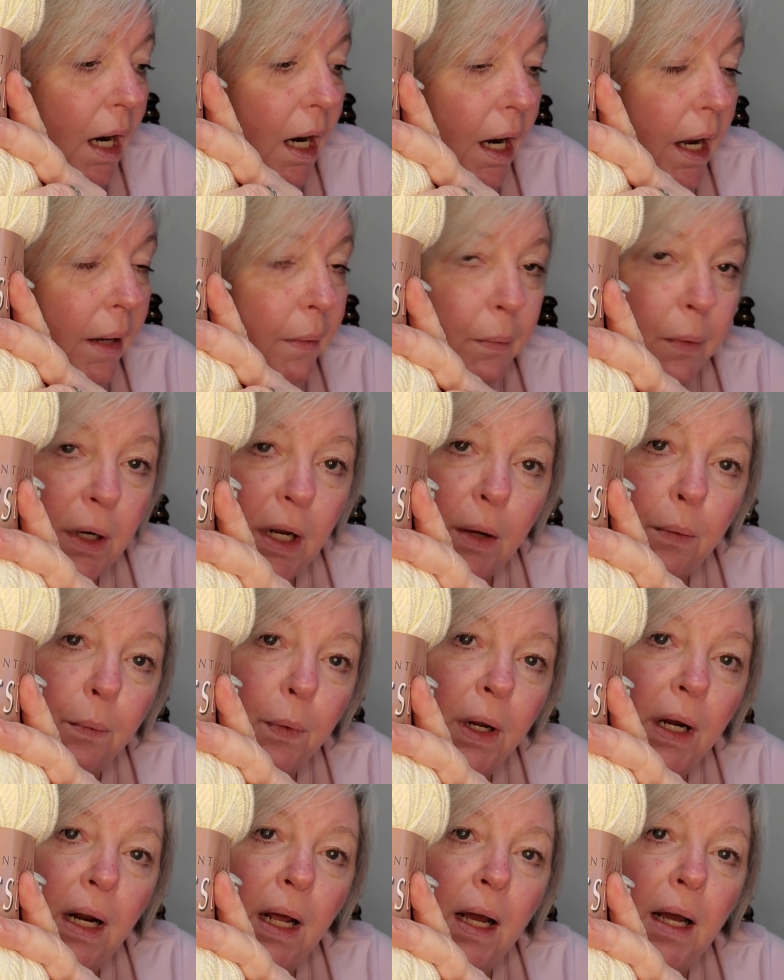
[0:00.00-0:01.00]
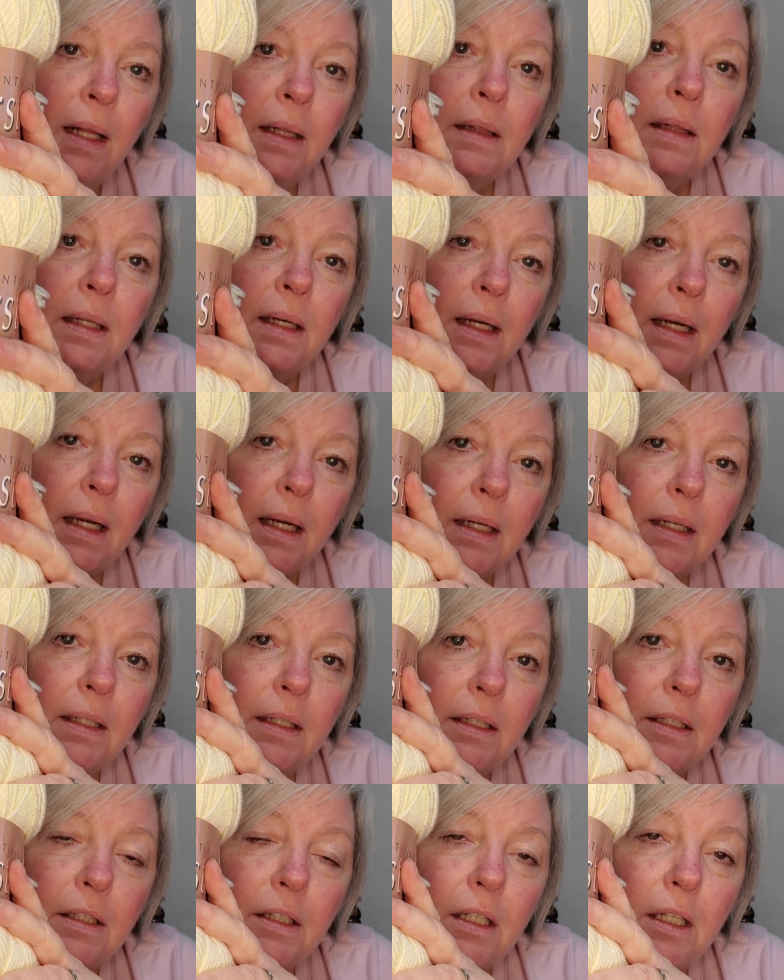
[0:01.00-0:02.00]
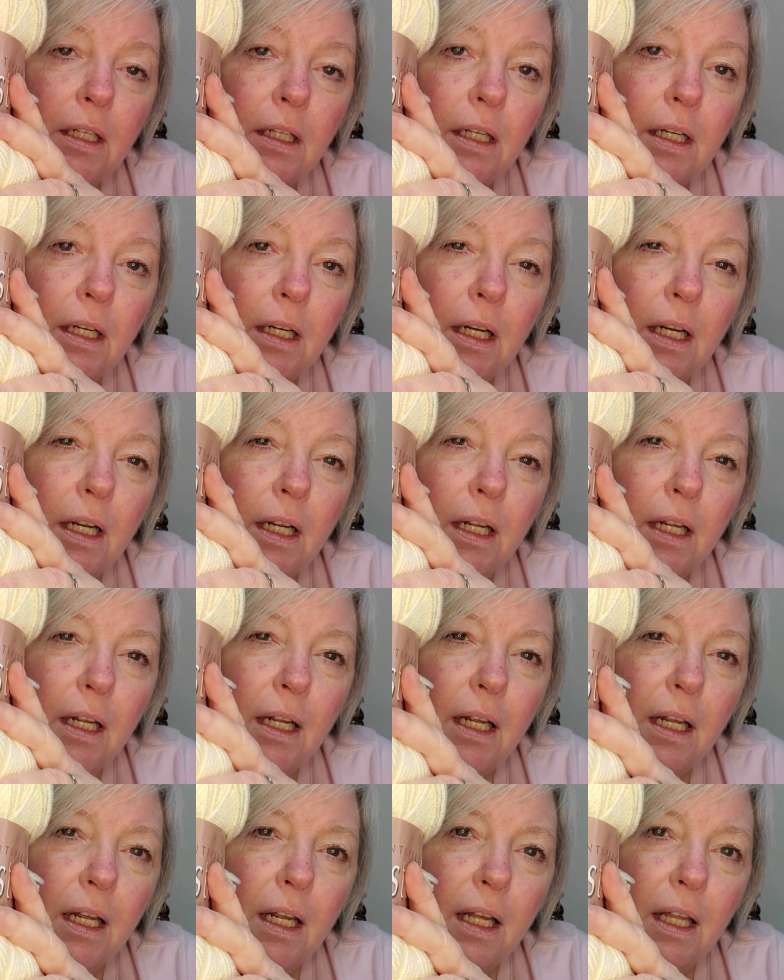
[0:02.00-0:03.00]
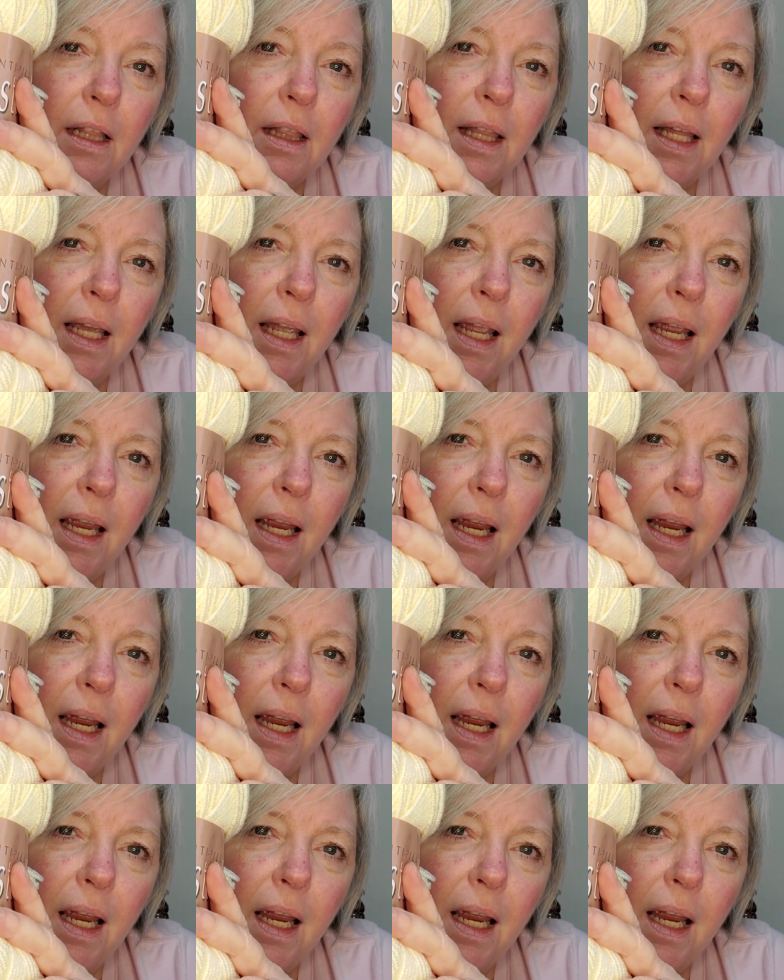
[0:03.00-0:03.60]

And when I went online, they